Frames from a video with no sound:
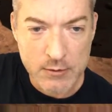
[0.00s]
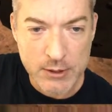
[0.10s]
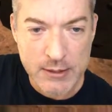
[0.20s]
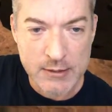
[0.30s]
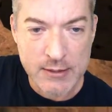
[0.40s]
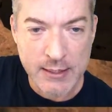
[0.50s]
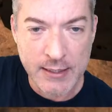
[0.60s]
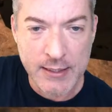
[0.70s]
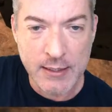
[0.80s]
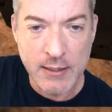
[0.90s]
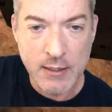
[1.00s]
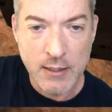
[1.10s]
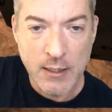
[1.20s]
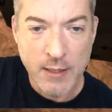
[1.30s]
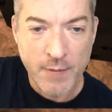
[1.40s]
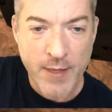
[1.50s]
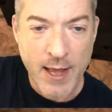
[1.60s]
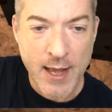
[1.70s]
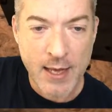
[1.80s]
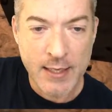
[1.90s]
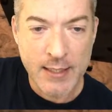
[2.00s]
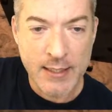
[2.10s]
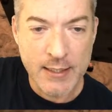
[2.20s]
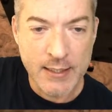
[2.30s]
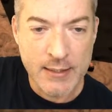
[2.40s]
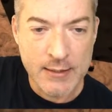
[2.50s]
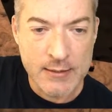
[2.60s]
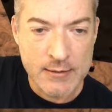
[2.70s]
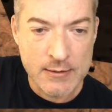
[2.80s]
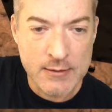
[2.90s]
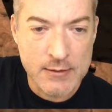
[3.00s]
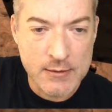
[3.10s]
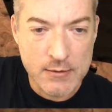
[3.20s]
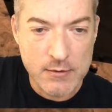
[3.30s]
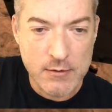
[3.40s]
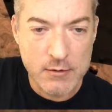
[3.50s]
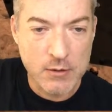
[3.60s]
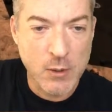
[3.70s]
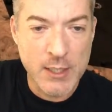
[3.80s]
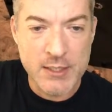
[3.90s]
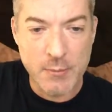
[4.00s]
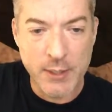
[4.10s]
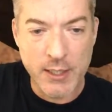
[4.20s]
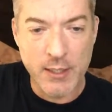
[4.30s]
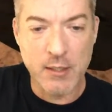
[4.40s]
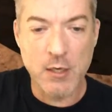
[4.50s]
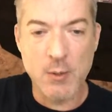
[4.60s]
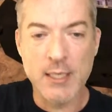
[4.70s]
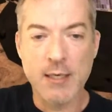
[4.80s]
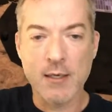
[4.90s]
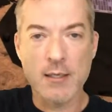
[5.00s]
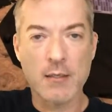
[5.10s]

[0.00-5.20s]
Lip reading: You can see that it is going to be going